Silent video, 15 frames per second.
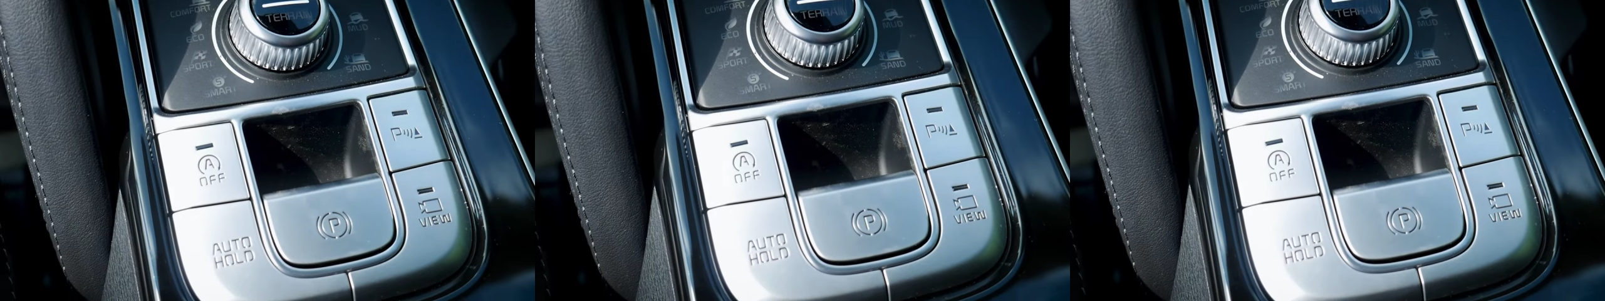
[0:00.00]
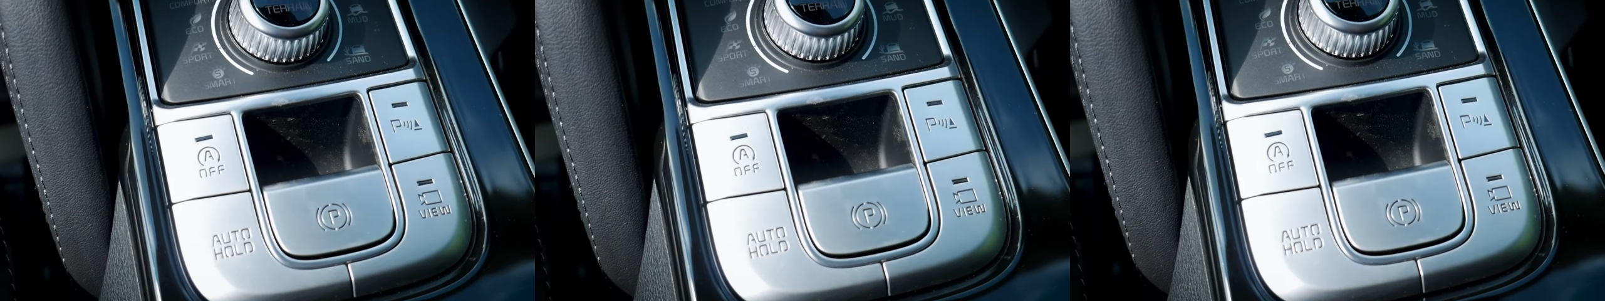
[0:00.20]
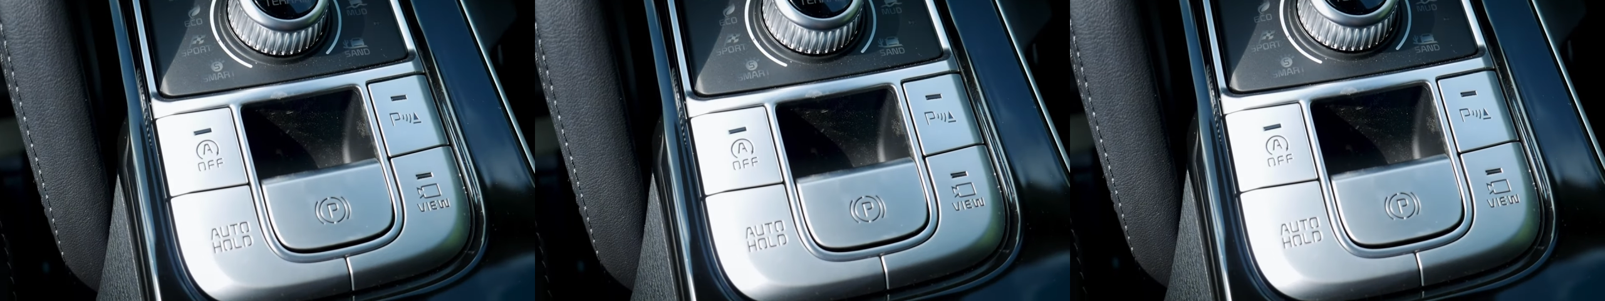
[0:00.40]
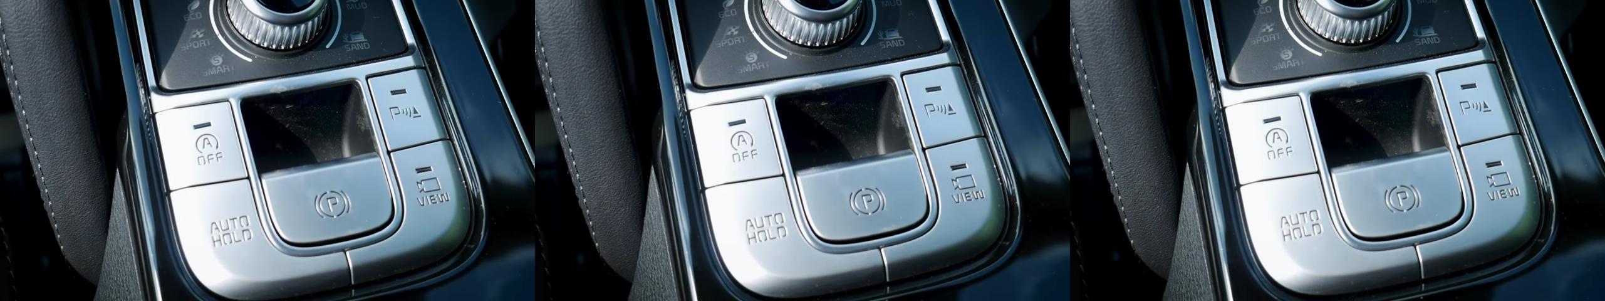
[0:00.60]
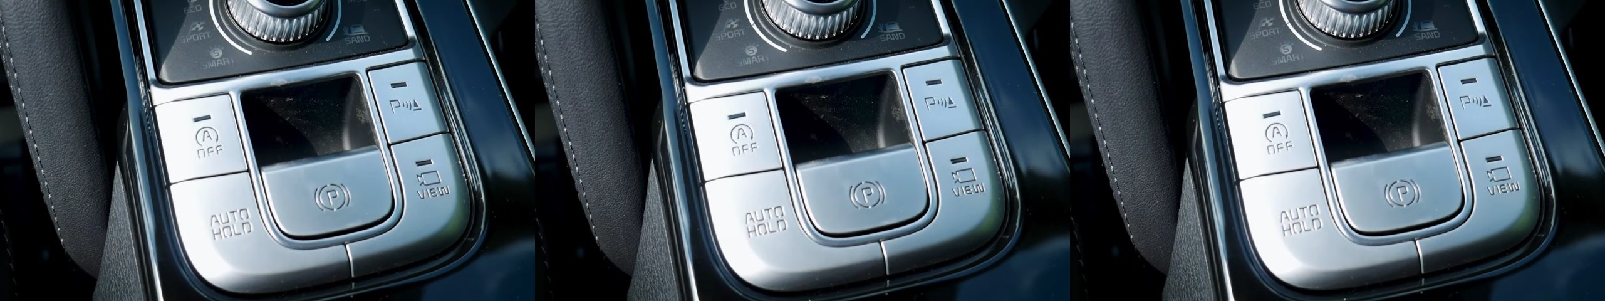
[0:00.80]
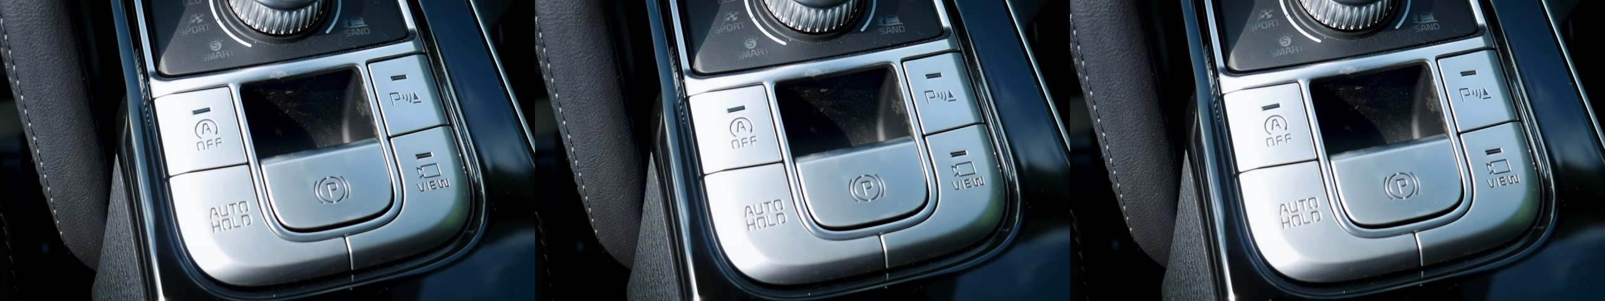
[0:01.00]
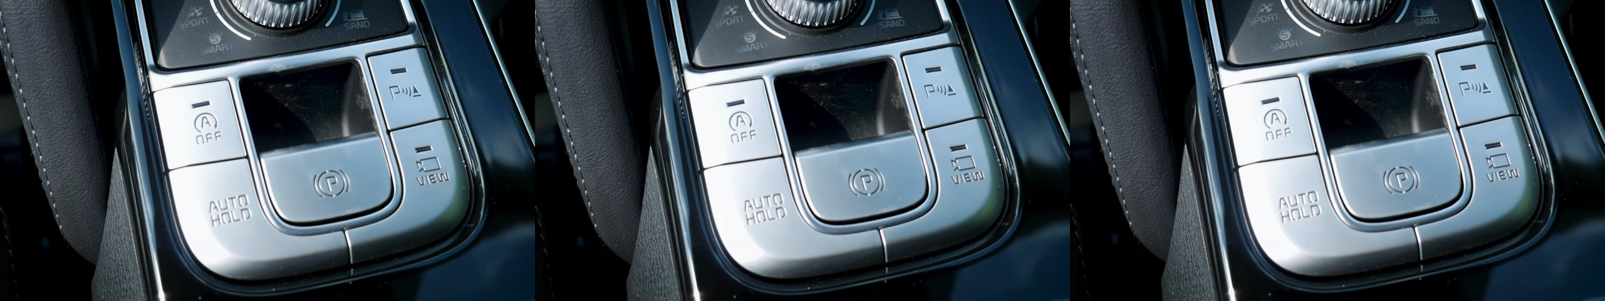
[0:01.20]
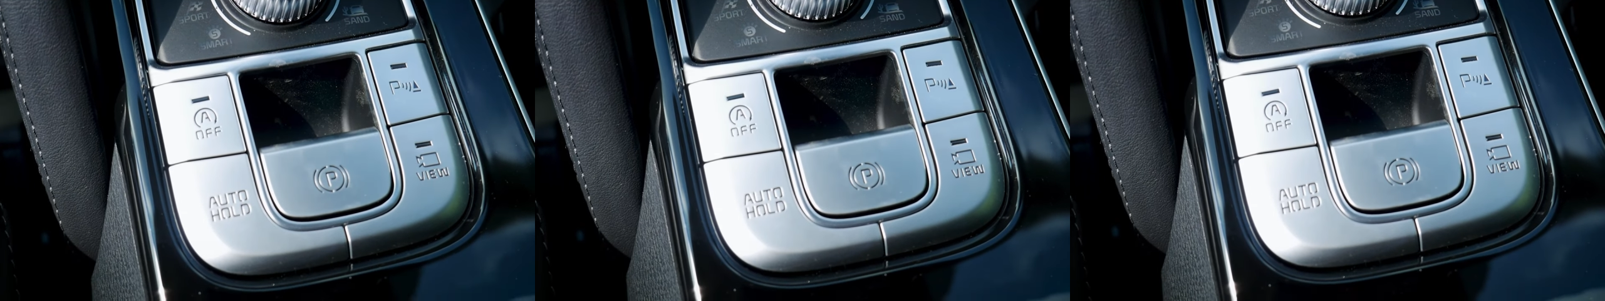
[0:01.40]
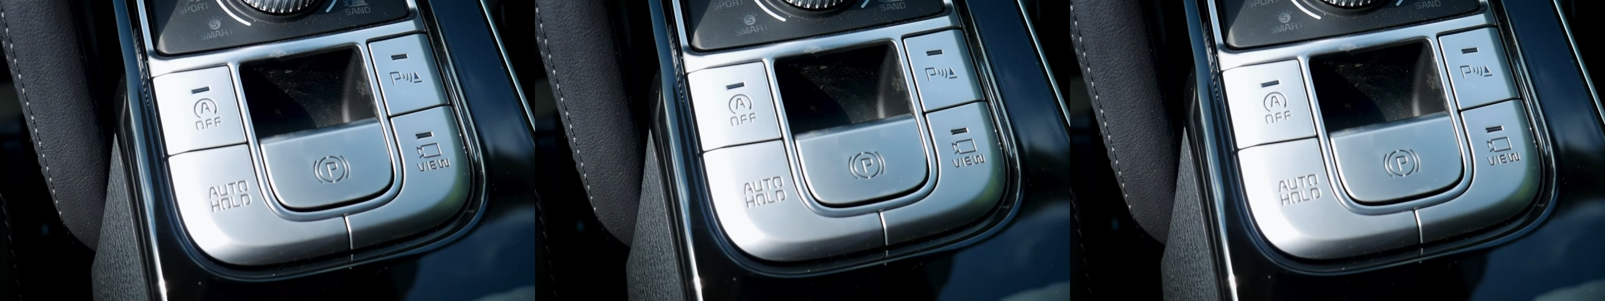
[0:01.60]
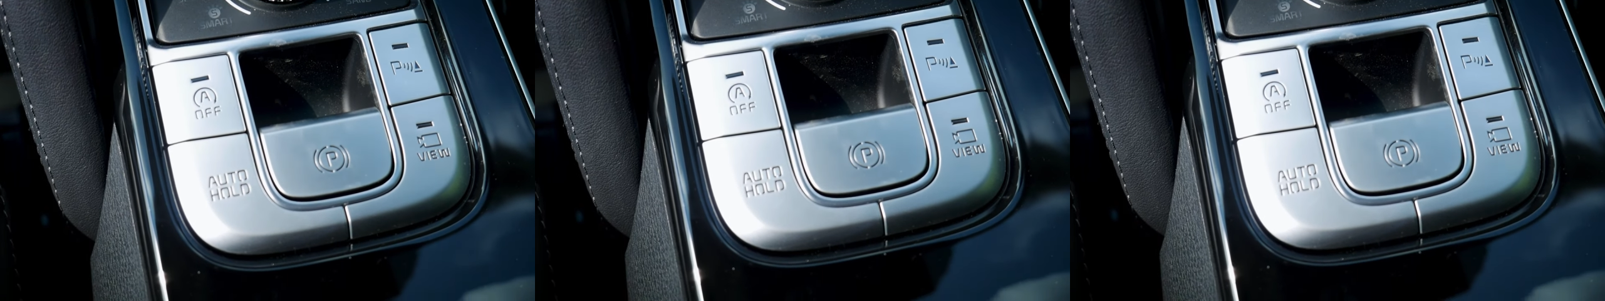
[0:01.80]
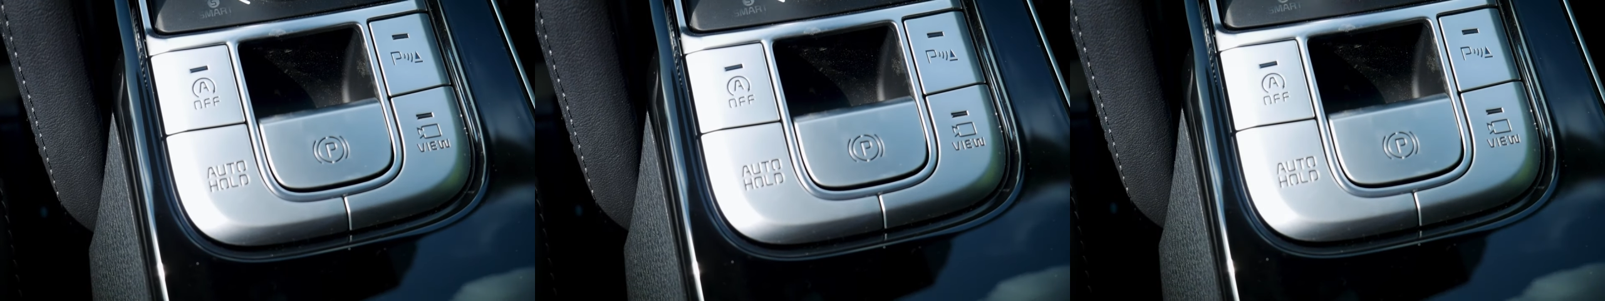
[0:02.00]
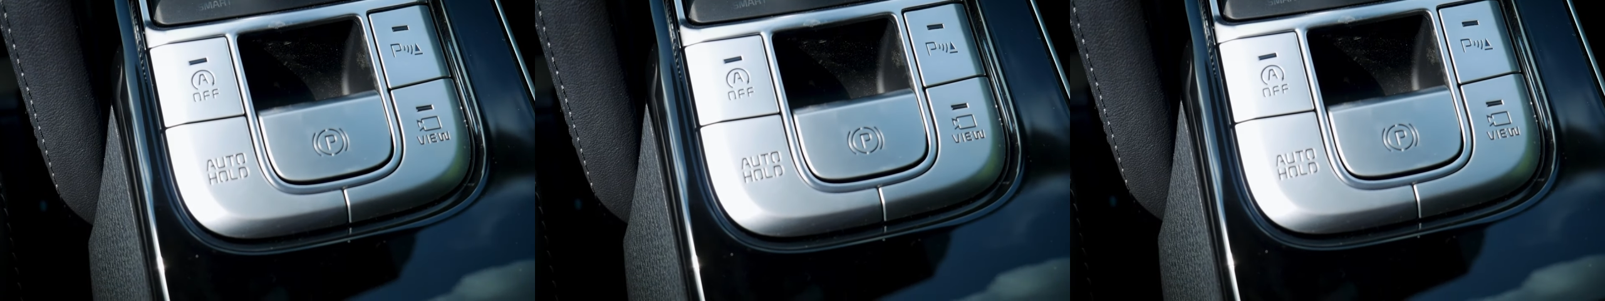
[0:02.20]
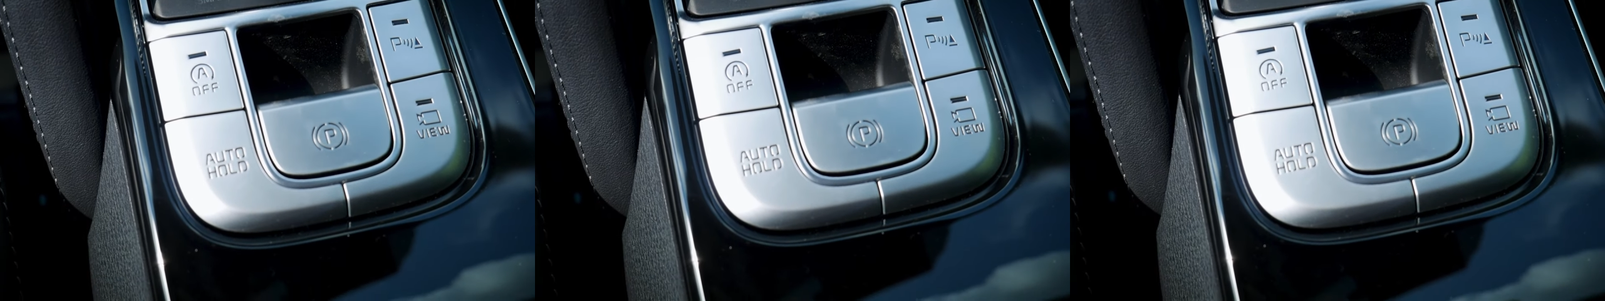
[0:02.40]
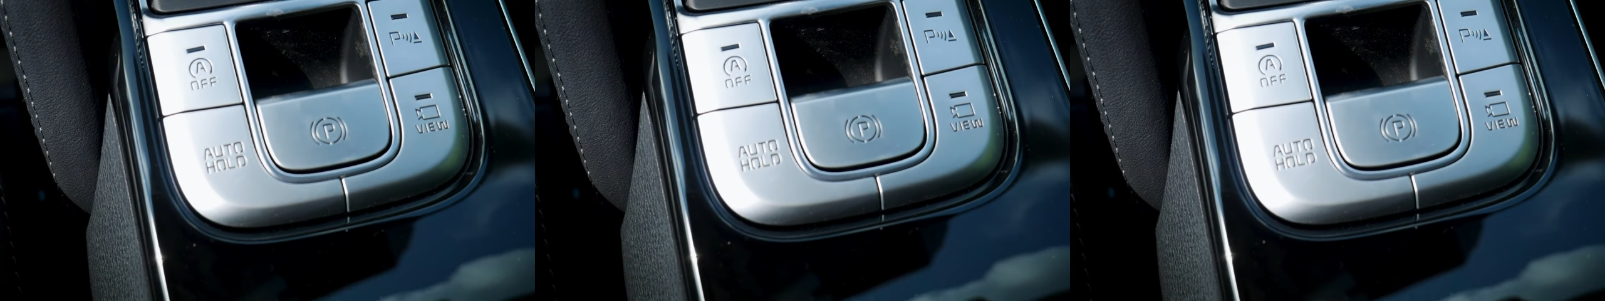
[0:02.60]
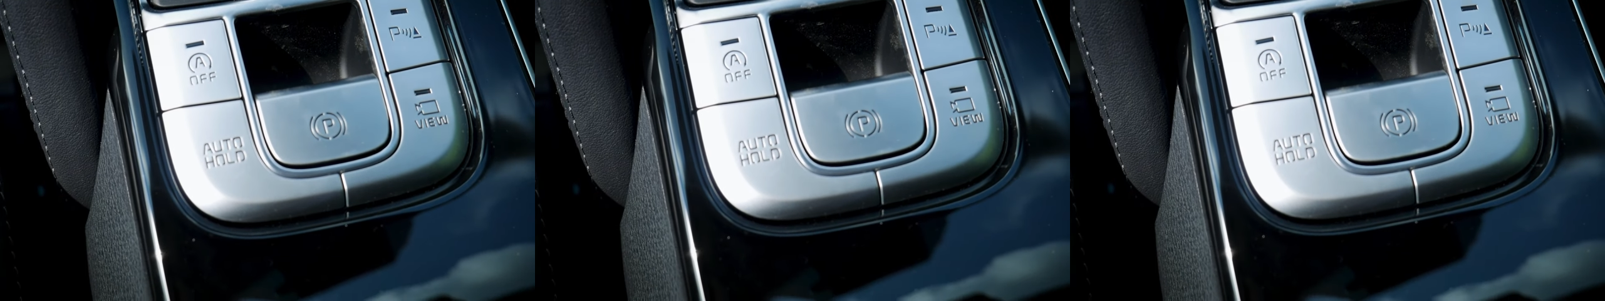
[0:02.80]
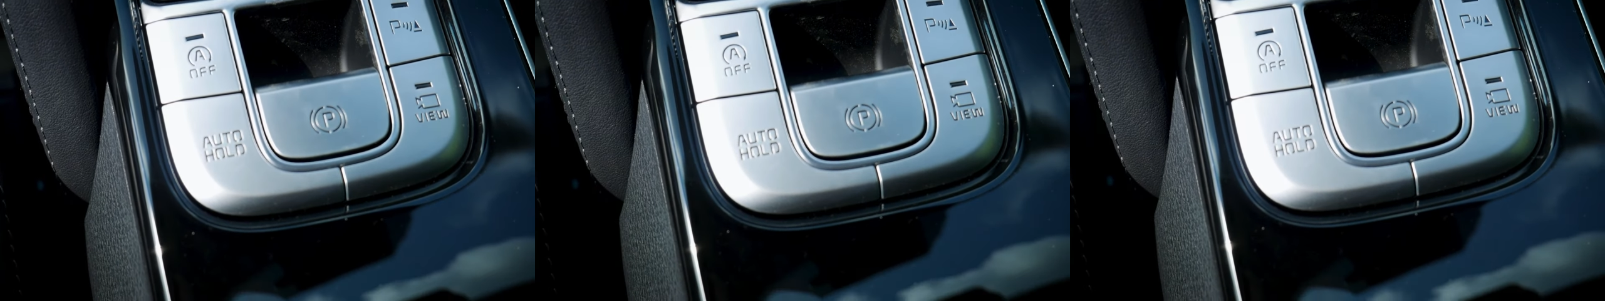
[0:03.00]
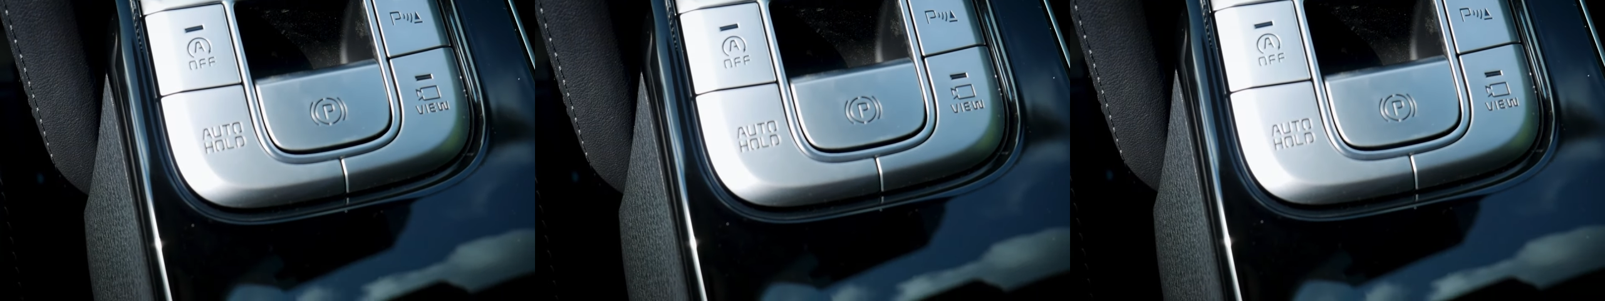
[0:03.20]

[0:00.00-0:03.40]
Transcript: No face is visible, so there are no lips to read.